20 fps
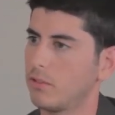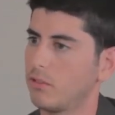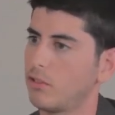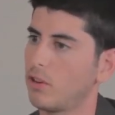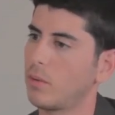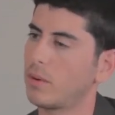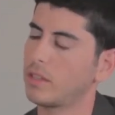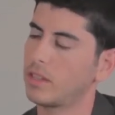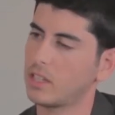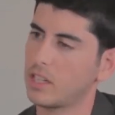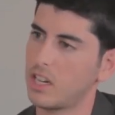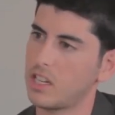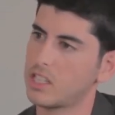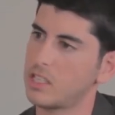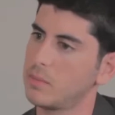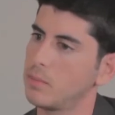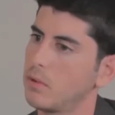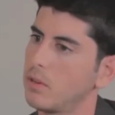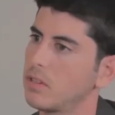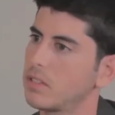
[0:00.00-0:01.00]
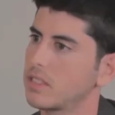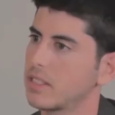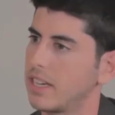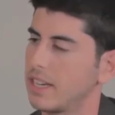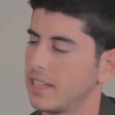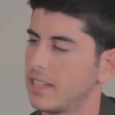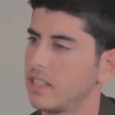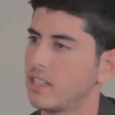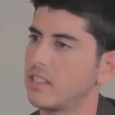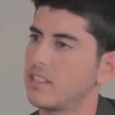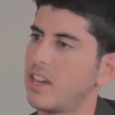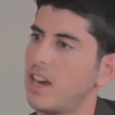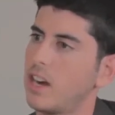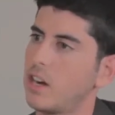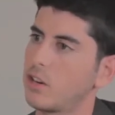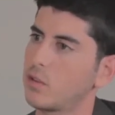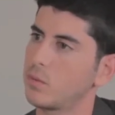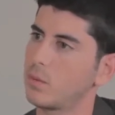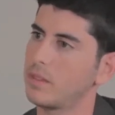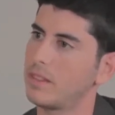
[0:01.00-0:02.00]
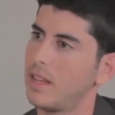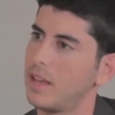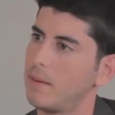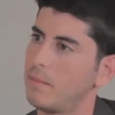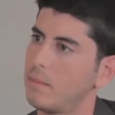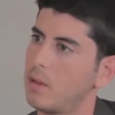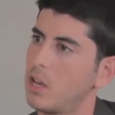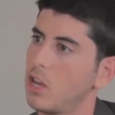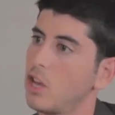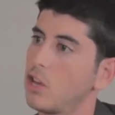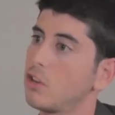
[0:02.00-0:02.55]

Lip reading: showing the customers, kicking the tires with them,